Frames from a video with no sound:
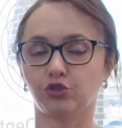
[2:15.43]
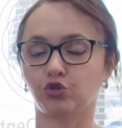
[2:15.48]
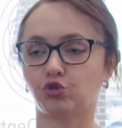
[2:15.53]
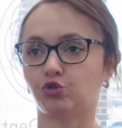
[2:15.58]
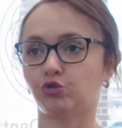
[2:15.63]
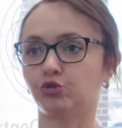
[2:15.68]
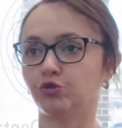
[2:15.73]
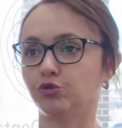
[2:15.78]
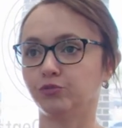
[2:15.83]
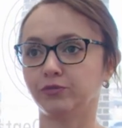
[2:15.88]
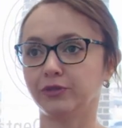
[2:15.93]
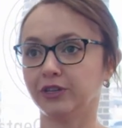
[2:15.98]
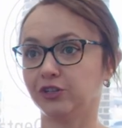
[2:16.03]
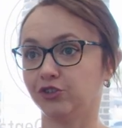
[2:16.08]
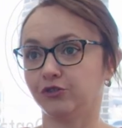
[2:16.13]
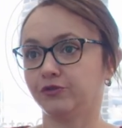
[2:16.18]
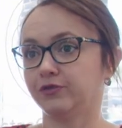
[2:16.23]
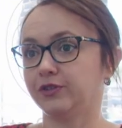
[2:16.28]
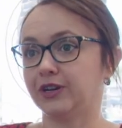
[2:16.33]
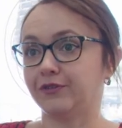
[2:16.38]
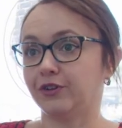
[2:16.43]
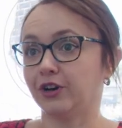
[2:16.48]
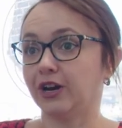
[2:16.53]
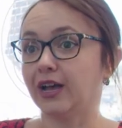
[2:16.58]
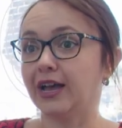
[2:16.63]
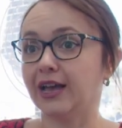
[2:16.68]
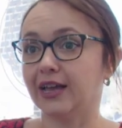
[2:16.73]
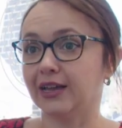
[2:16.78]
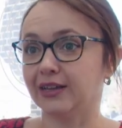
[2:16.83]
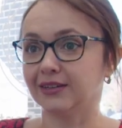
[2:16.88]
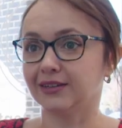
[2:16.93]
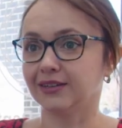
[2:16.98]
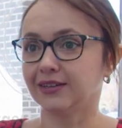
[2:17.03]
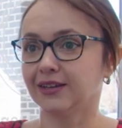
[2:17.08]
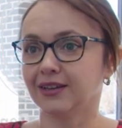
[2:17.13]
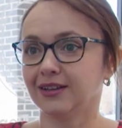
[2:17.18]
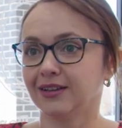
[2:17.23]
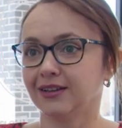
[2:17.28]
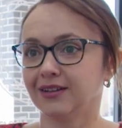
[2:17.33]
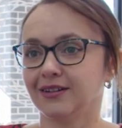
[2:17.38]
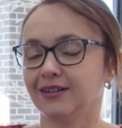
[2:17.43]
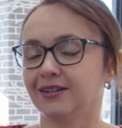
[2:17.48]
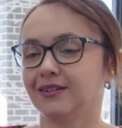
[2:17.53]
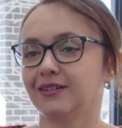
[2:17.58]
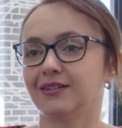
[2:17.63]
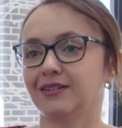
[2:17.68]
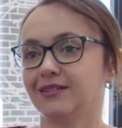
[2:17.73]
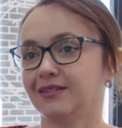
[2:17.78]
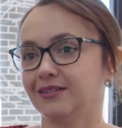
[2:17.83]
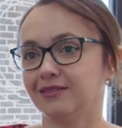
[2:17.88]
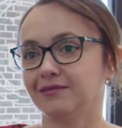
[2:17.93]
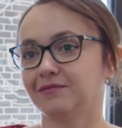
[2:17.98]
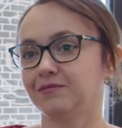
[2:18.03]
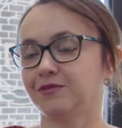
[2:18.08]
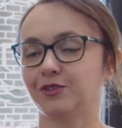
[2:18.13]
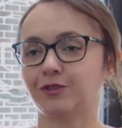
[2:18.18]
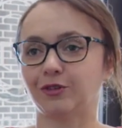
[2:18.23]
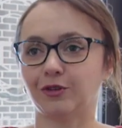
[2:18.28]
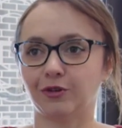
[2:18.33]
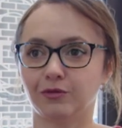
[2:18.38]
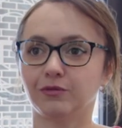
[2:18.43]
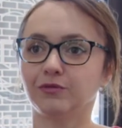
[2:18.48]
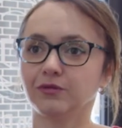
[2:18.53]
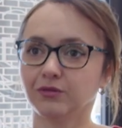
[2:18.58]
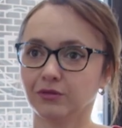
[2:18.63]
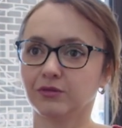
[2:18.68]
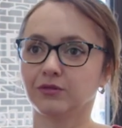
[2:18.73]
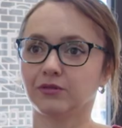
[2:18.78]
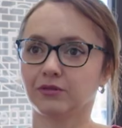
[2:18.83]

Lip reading: and those were the things that probably kept me behind,